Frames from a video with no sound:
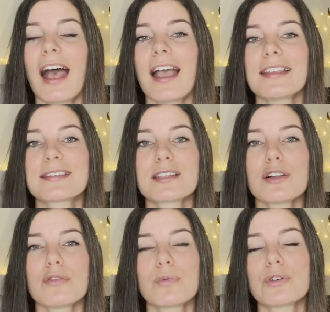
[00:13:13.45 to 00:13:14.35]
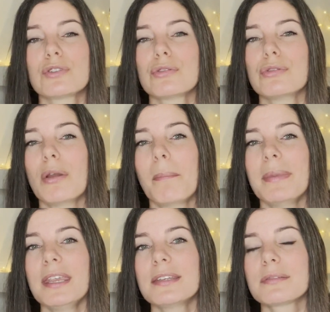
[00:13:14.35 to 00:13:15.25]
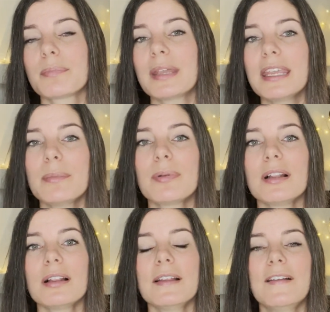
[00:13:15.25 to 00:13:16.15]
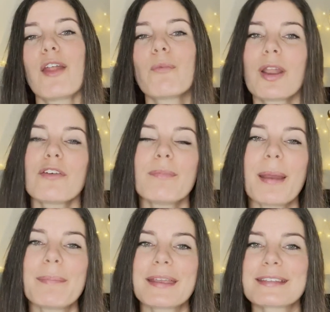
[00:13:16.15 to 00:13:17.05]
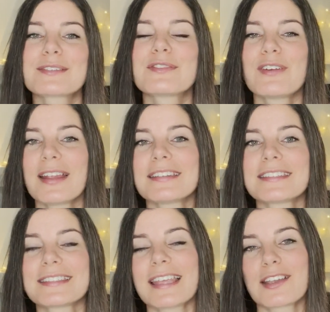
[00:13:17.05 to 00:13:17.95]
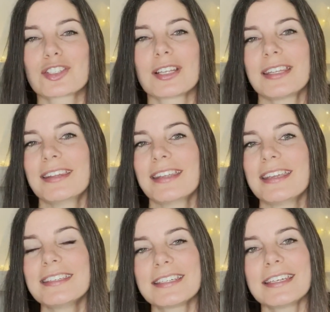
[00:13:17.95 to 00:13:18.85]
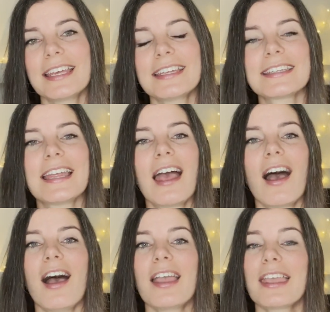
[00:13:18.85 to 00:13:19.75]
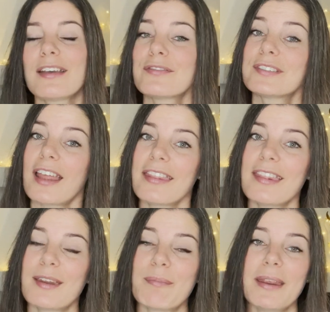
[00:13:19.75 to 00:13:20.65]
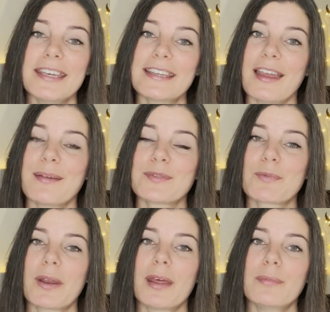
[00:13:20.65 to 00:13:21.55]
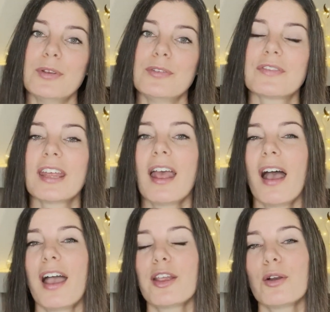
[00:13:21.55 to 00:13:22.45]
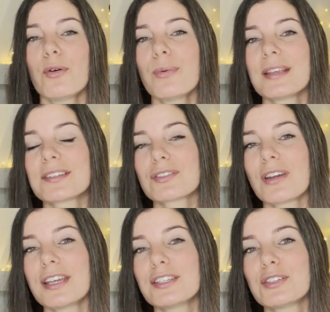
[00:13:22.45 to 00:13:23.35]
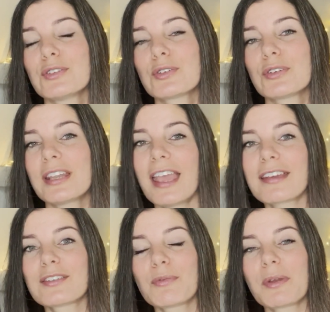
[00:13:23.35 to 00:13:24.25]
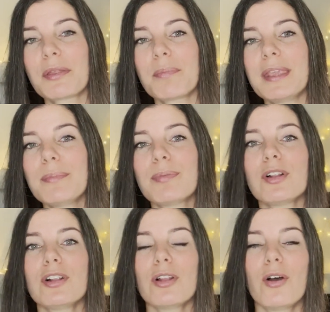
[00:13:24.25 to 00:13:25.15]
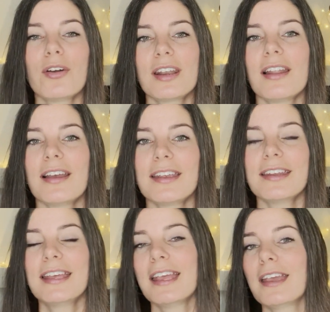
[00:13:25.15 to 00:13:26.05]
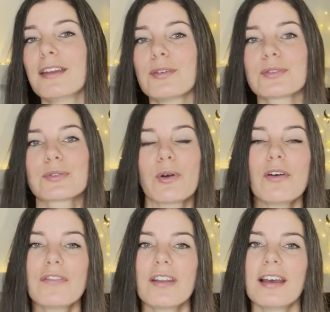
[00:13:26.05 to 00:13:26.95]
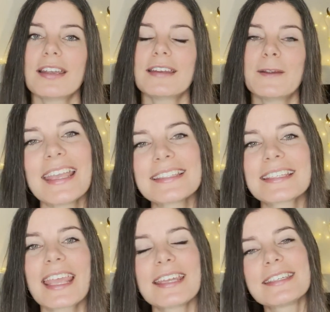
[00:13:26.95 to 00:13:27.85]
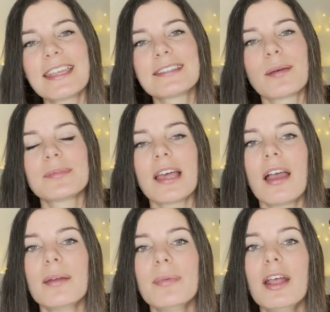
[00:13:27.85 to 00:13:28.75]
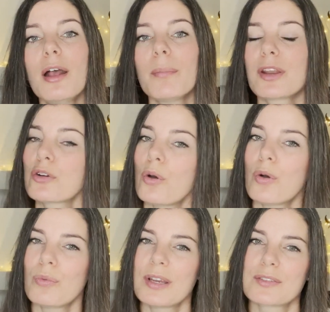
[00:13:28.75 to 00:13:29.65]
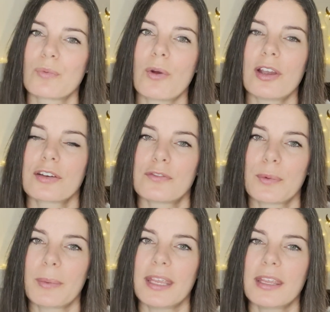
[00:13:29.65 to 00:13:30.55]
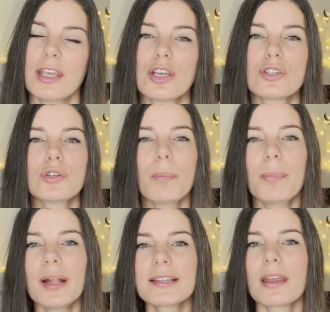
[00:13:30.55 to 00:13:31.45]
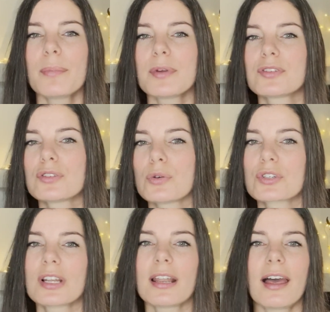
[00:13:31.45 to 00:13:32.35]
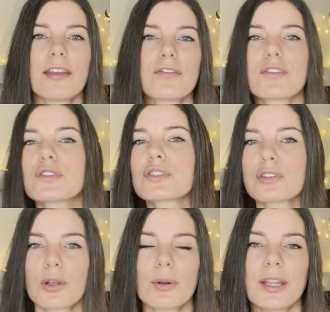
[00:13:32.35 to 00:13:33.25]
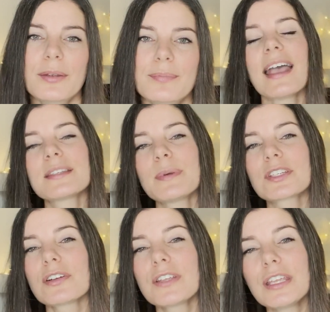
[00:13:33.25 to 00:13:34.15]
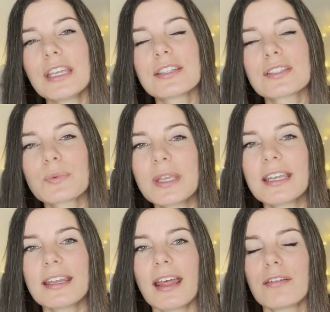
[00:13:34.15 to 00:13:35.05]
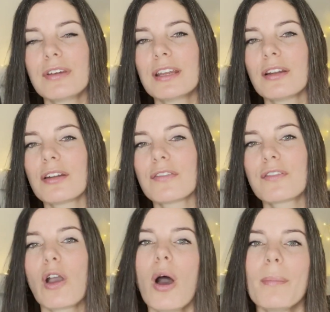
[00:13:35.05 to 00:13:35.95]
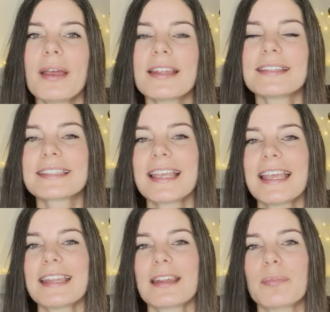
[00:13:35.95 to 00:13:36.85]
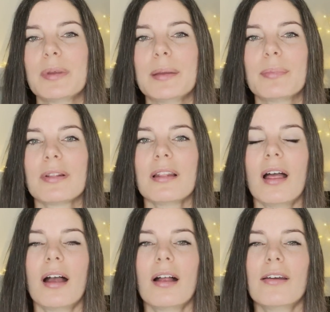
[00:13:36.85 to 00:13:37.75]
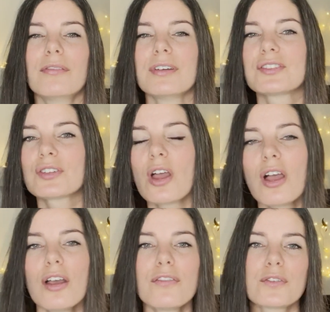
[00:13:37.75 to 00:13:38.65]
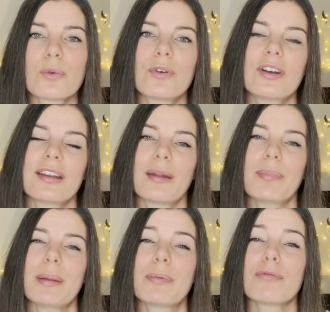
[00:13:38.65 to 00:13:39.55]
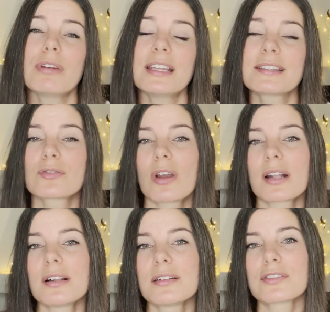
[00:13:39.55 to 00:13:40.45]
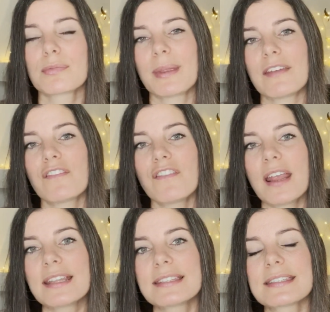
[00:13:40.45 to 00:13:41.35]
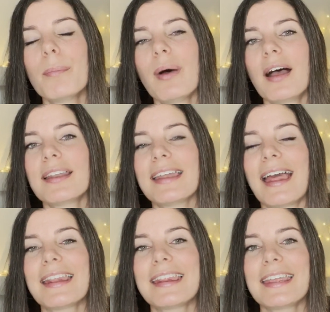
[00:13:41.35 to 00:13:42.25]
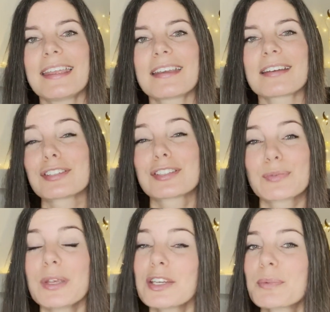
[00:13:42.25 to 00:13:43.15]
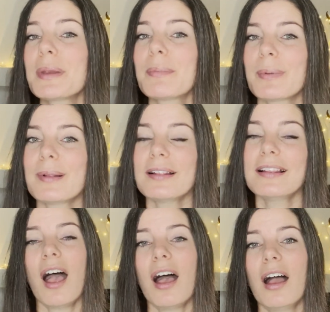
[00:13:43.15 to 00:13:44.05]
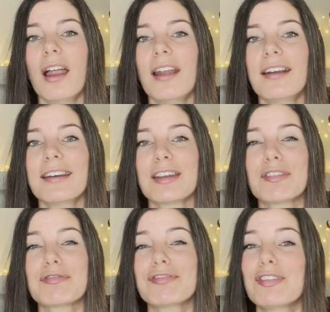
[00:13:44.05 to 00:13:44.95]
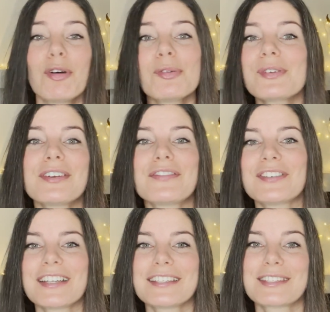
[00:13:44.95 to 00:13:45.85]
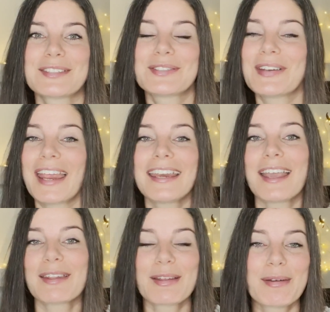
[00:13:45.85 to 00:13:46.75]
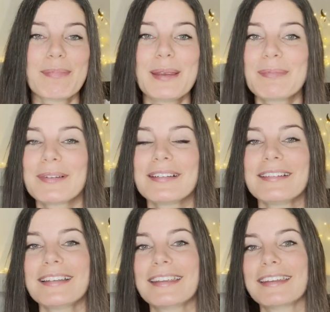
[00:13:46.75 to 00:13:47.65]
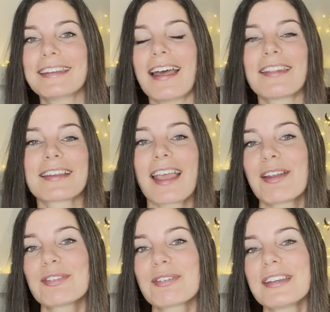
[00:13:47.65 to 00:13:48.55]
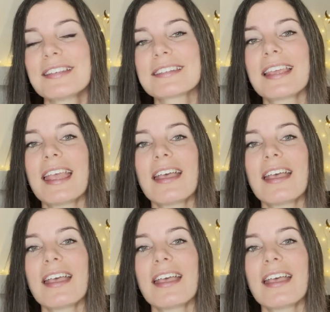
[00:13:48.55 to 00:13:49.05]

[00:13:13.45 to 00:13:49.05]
I still want to meet people. And one of my biggest friends is actually the internet. I have done that many times when I moved. I always try to connect with people online and also offline. Yes, it can take some time, but it always worked for me to build up a social life slowly. Especially in Sweden, I read a lot of comments that people are reserved or that people really struggle to make friends. But I think Swedish people are no difference to any other people in other countries.